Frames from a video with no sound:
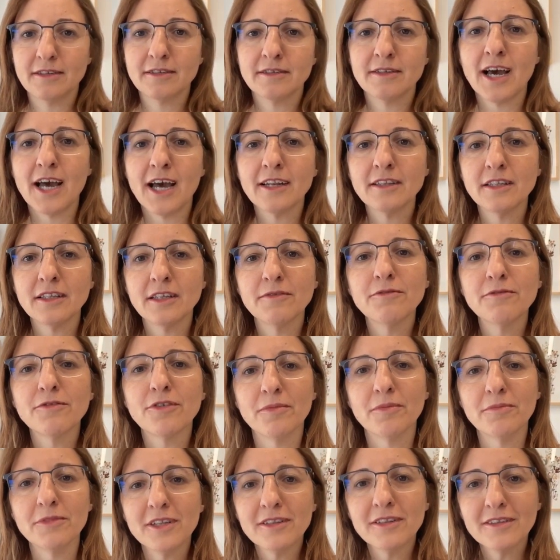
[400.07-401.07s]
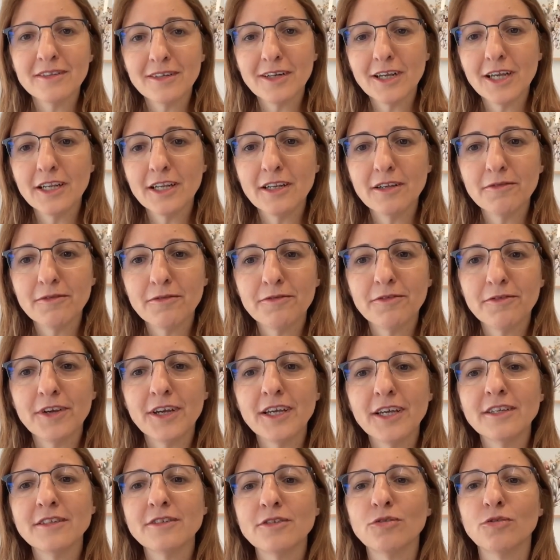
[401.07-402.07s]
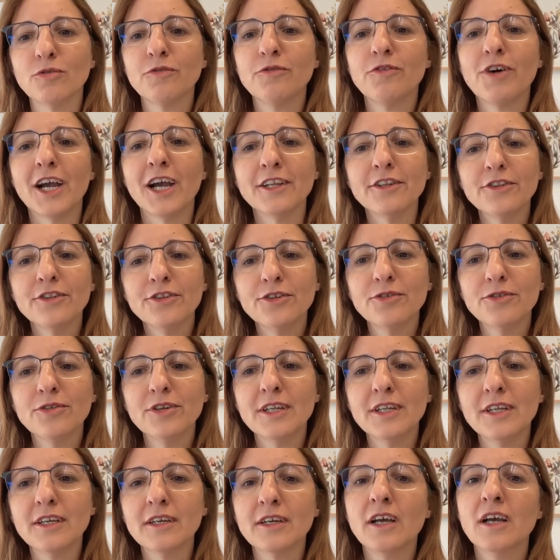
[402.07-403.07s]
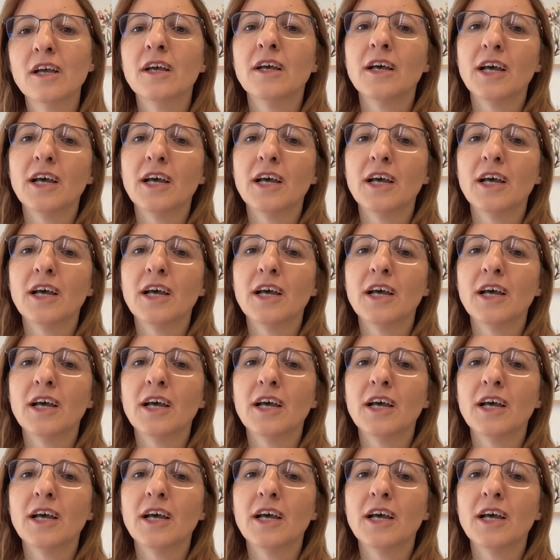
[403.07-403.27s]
starting from the training phase to fine-tuning